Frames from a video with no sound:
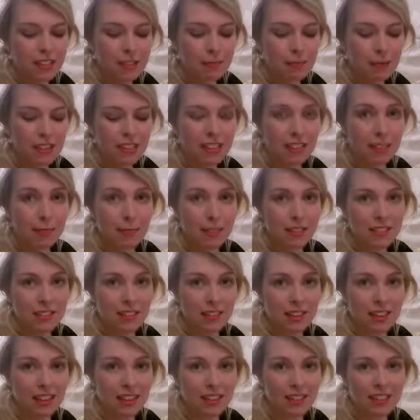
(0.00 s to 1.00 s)
basically means that
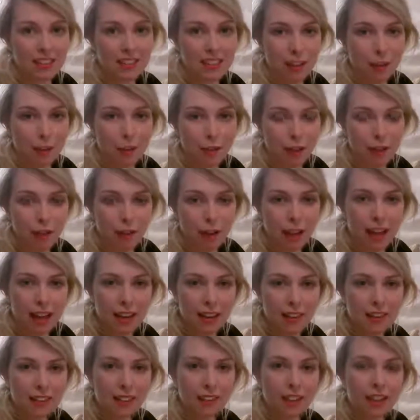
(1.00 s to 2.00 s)
they can
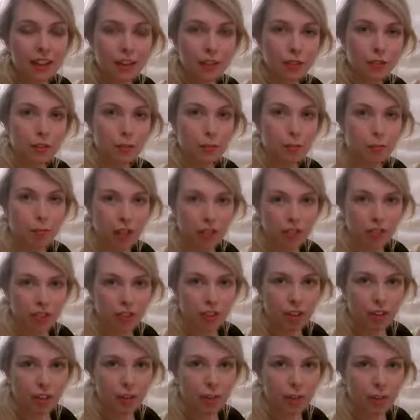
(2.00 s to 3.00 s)
self-interact, and they can also branch
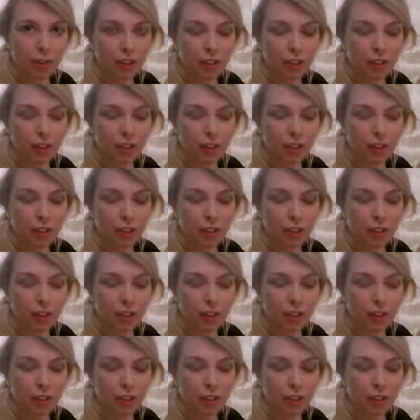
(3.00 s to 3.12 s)
off.